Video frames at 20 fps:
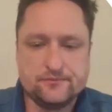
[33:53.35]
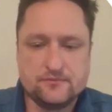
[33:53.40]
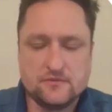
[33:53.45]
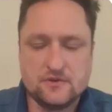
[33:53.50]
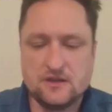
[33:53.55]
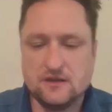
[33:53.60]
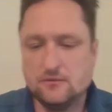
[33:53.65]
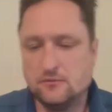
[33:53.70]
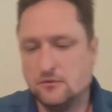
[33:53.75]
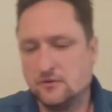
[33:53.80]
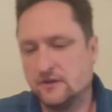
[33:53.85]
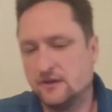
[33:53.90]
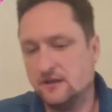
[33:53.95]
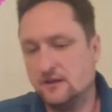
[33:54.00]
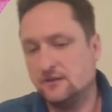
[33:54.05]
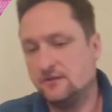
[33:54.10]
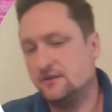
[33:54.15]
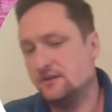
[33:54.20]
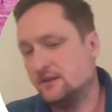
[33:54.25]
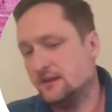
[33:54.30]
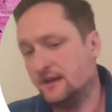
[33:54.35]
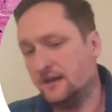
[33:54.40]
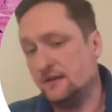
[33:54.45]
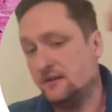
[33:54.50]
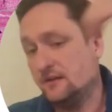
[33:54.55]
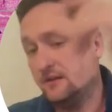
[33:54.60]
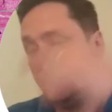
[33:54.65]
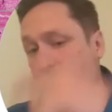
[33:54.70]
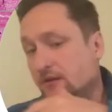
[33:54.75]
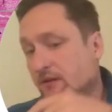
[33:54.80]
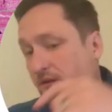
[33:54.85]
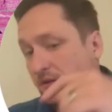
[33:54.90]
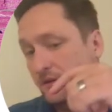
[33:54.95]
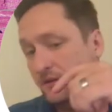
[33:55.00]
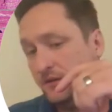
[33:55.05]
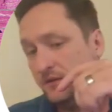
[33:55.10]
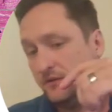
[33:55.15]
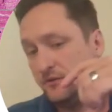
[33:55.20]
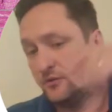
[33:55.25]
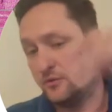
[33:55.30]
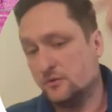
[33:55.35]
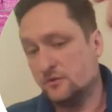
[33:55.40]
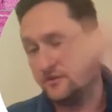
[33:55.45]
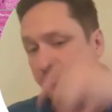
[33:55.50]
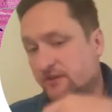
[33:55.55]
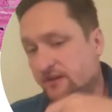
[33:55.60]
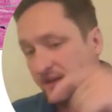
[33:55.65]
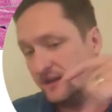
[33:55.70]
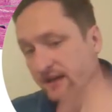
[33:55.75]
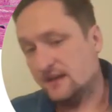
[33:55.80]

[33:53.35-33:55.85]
Okay, we'll get into that towards the